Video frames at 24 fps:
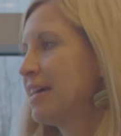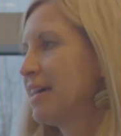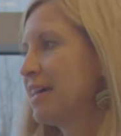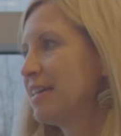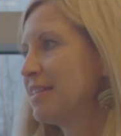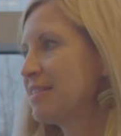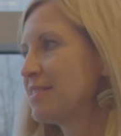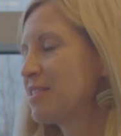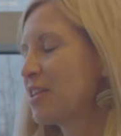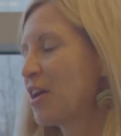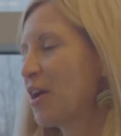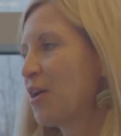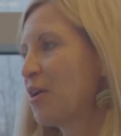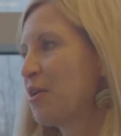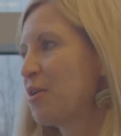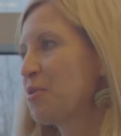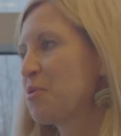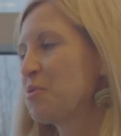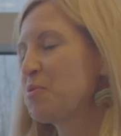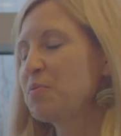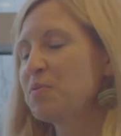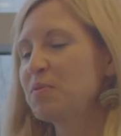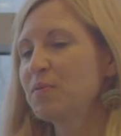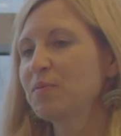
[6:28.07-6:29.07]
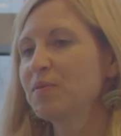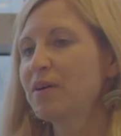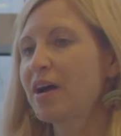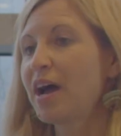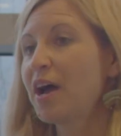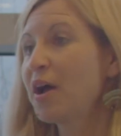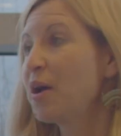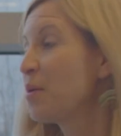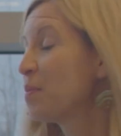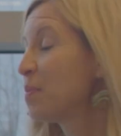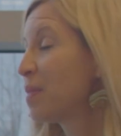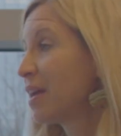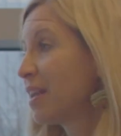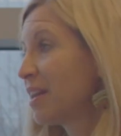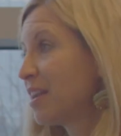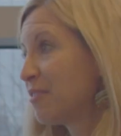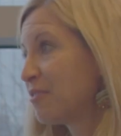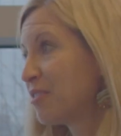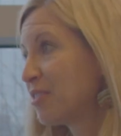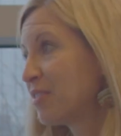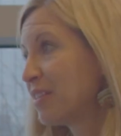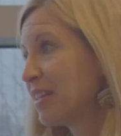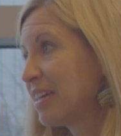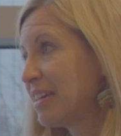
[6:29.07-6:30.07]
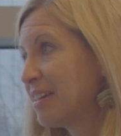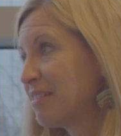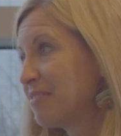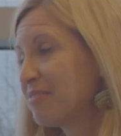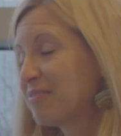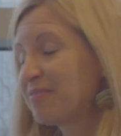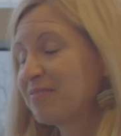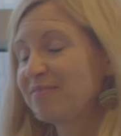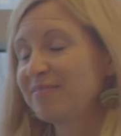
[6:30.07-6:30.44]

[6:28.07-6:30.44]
And so I hope they never leave.